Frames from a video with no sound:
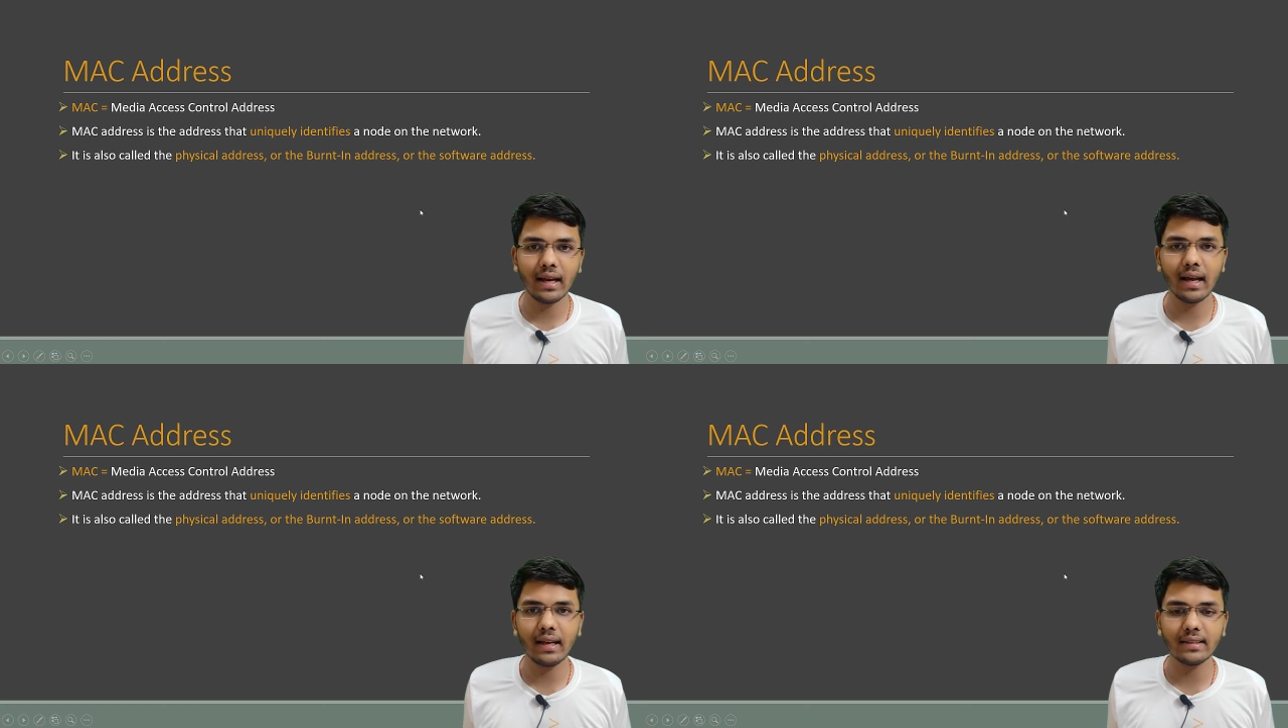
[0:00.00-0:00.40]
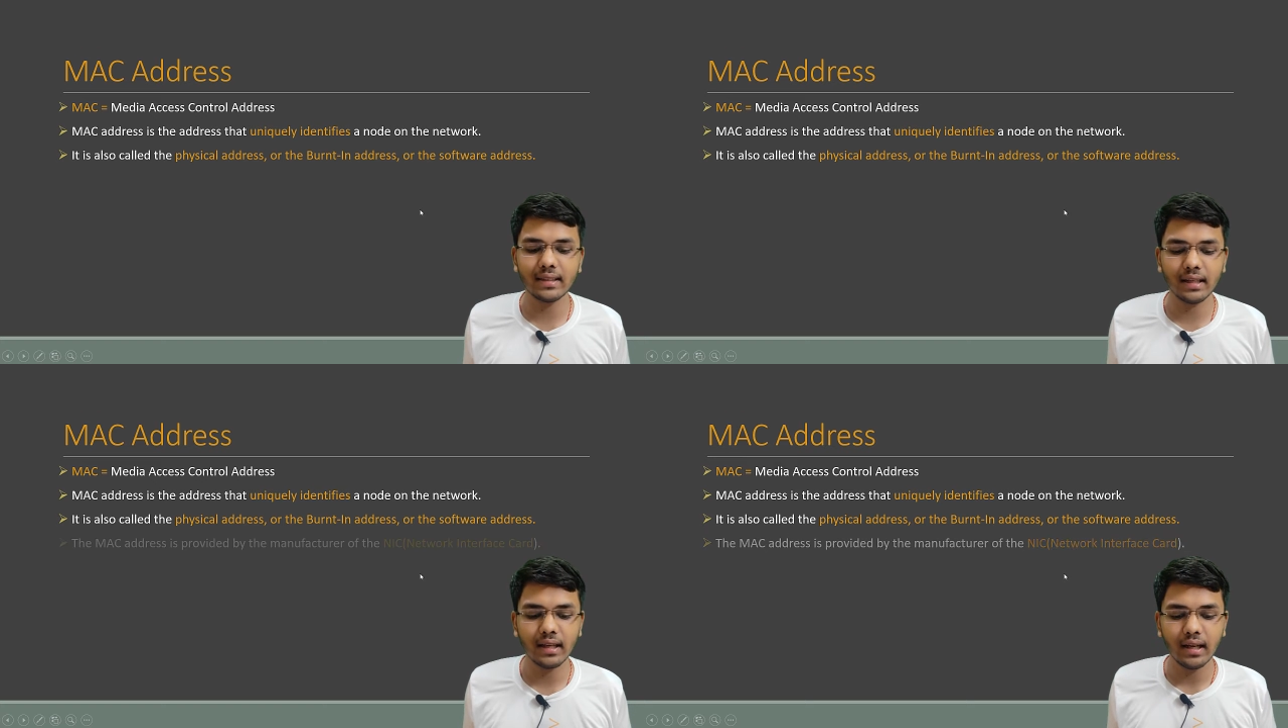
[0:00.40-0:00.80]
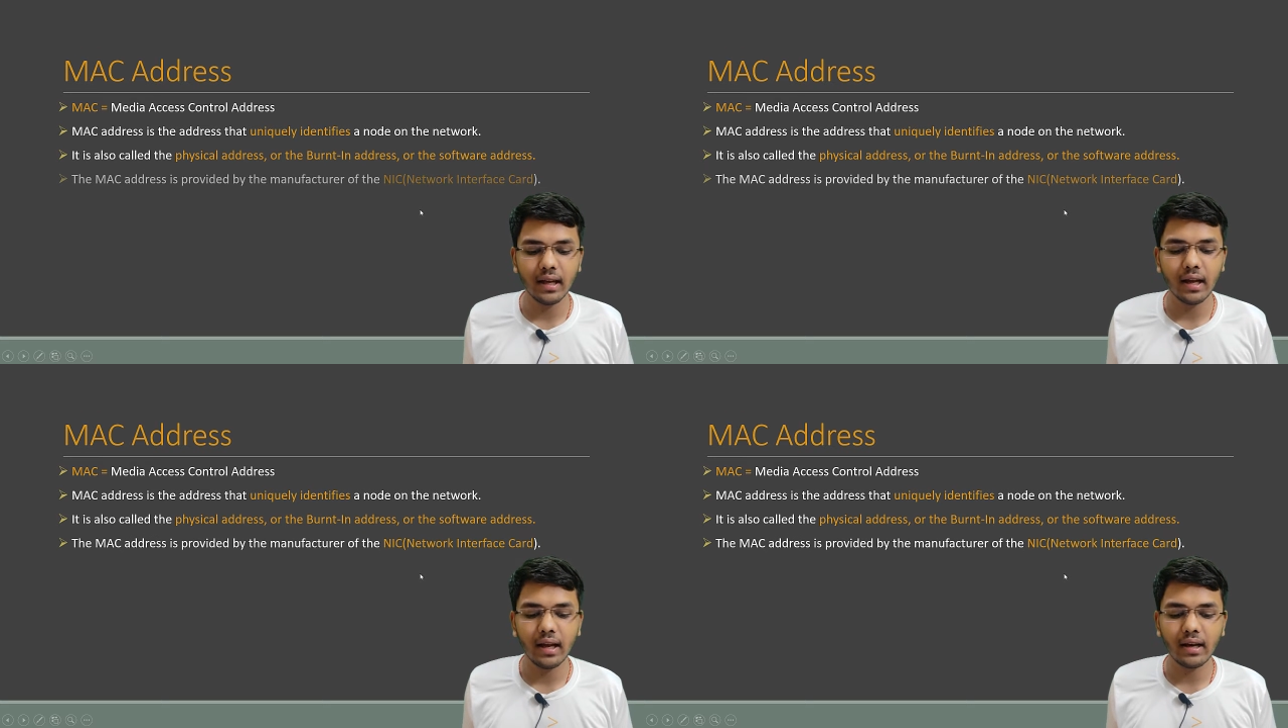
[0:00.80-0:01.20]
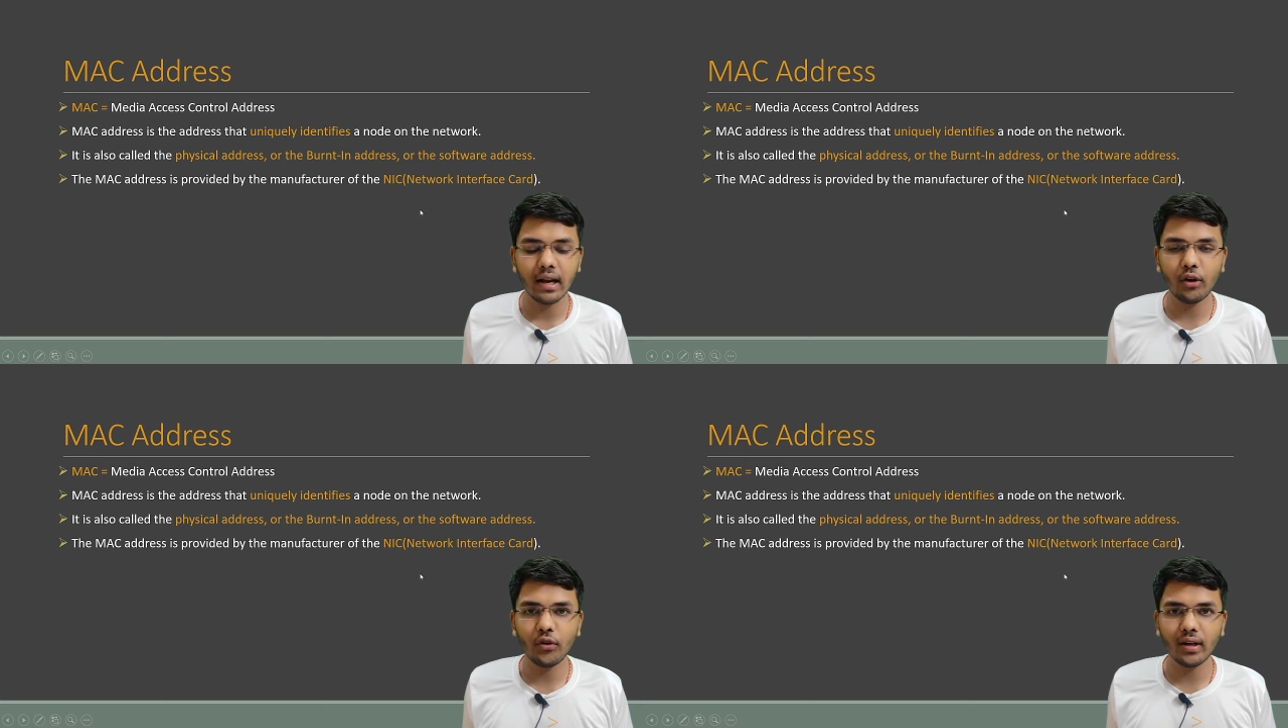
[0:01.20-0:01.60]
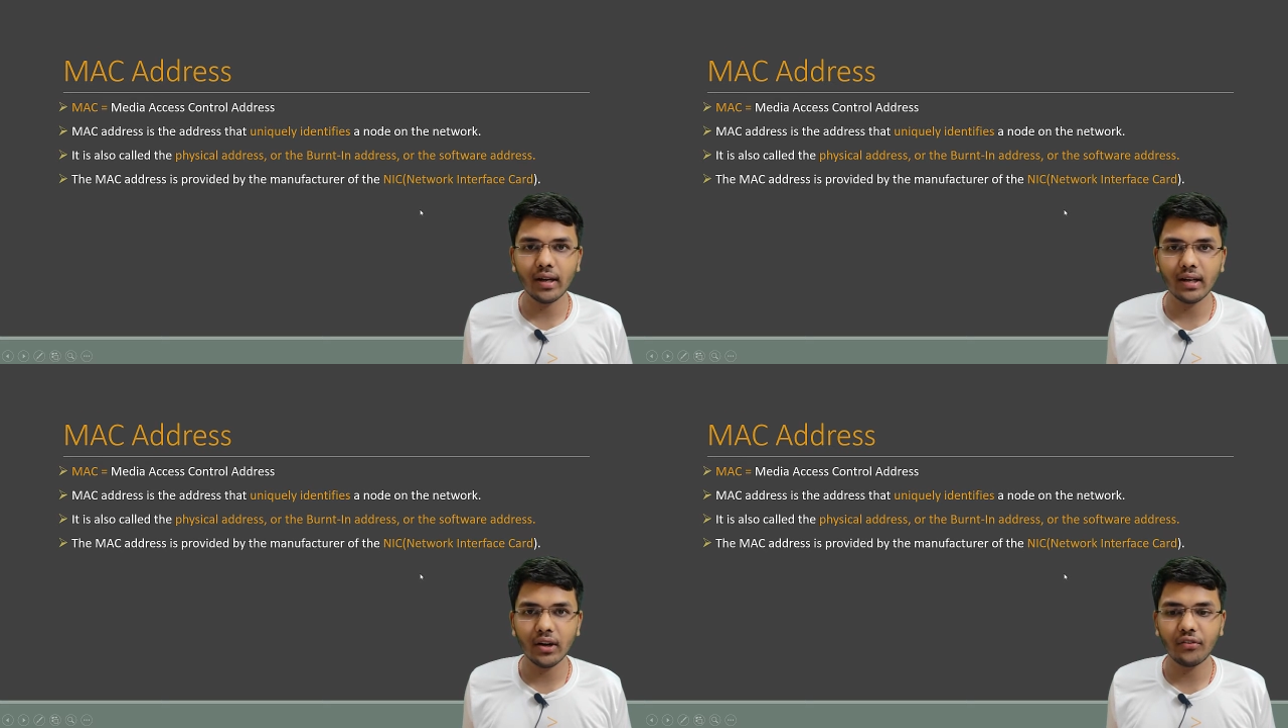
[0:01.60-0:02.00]
NIC, network
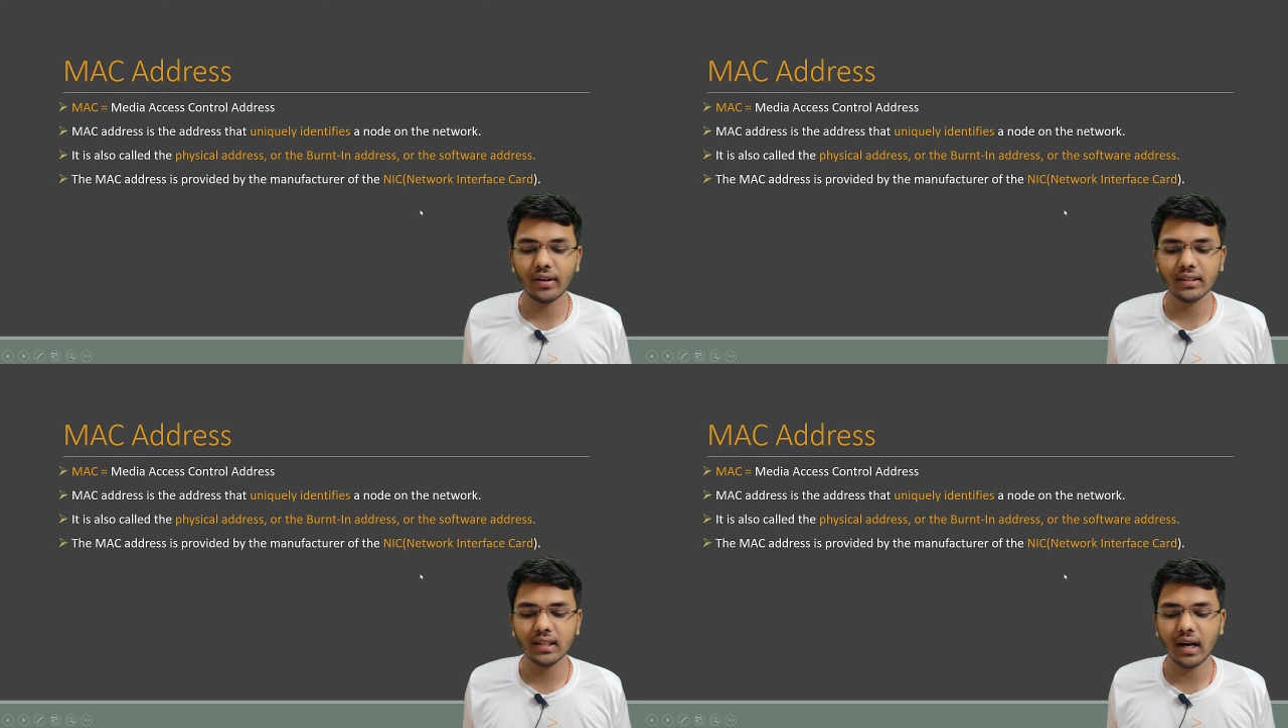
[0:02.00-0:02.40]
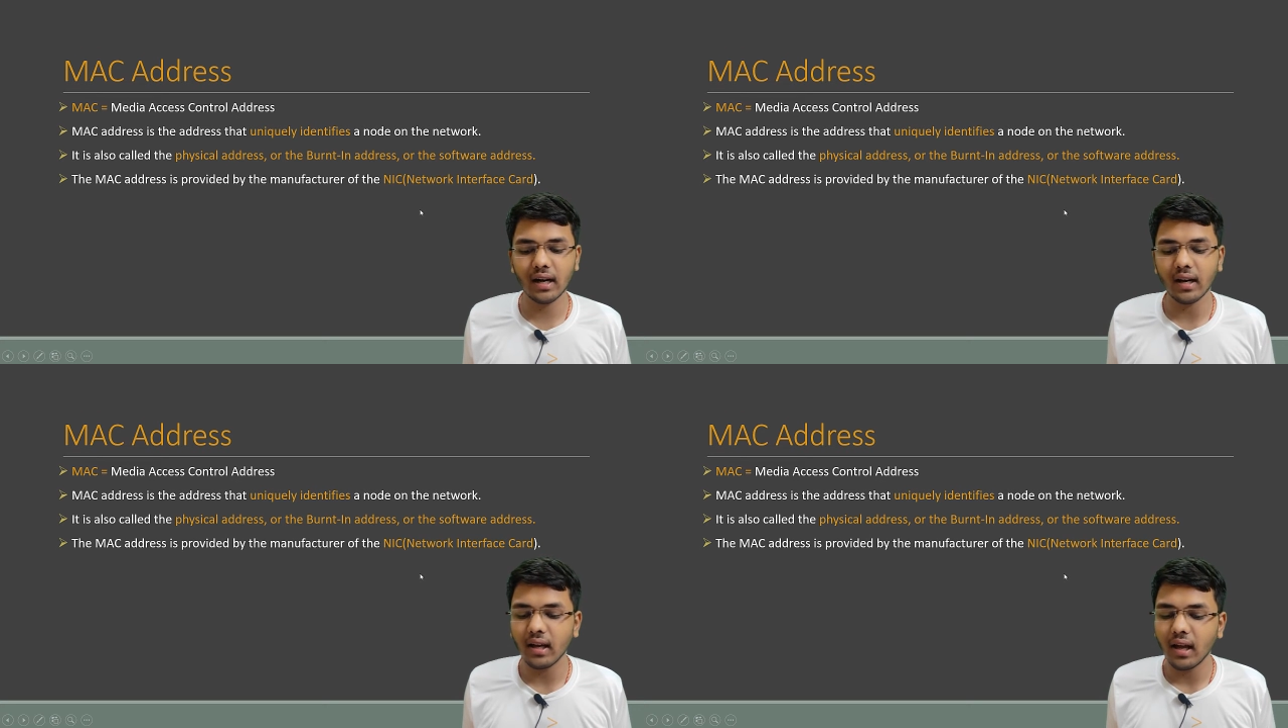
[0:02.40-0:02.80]
interface card.